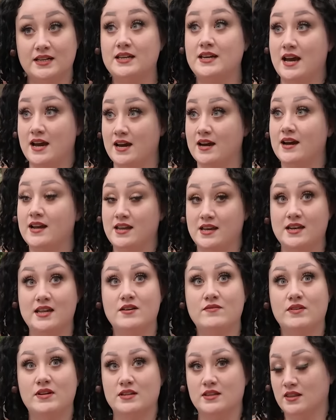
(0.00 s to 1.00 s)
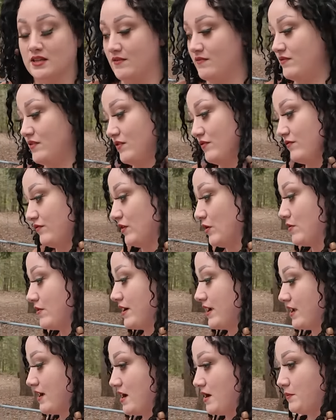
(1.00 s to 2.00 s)
Yeah, I can even lift the
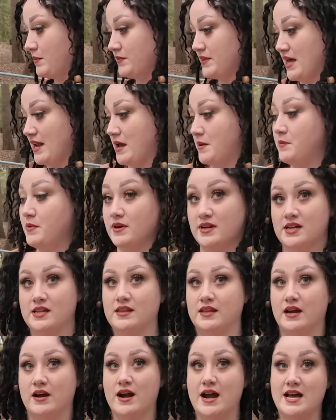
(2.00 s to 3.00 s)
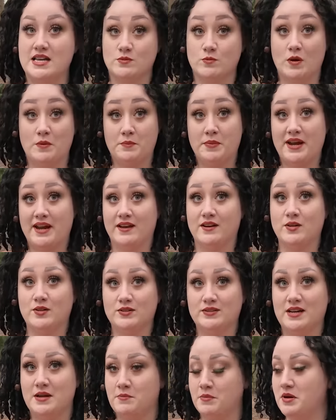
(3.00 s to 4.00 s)
flooring up that I put in there as one
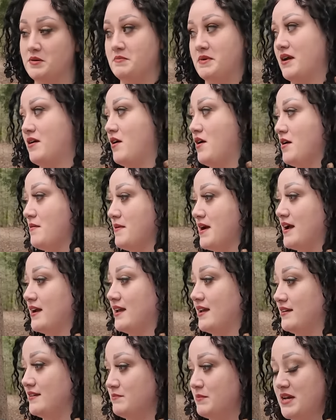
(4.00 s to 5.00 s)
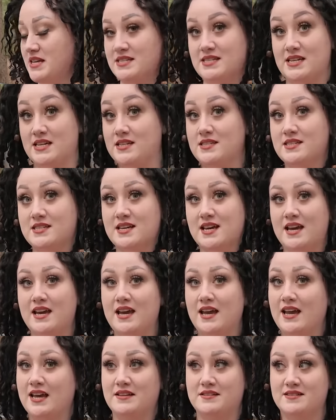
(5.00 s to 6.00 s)
panel and put my car back in, my seats,
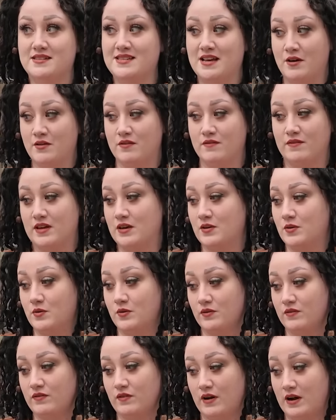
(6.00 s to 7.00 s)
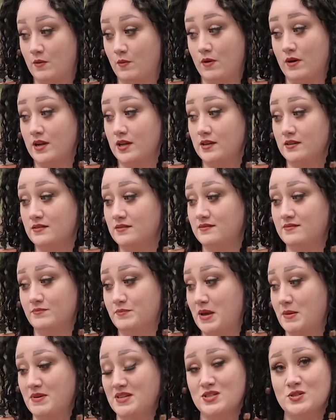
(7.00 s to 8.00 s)
and sell the vehicle for, I want it,
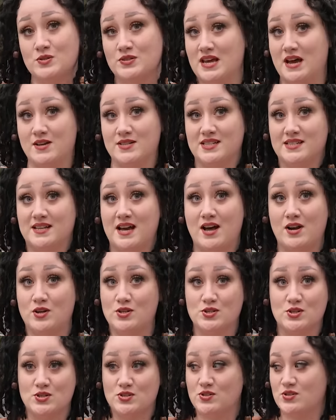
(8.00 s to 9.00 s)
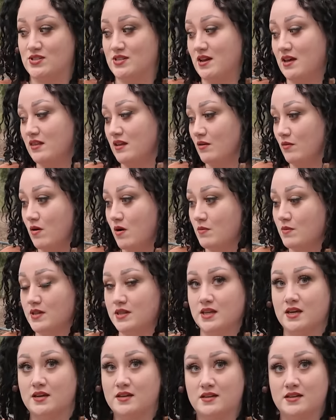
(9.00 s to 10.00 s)
maybe $2,000, because there's nothing wrong
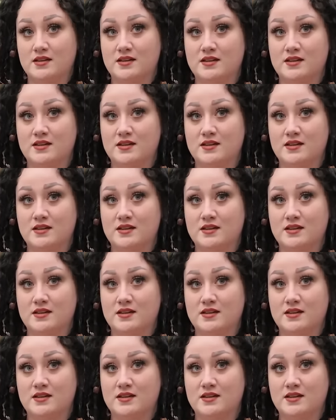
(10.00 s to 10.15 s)
with it.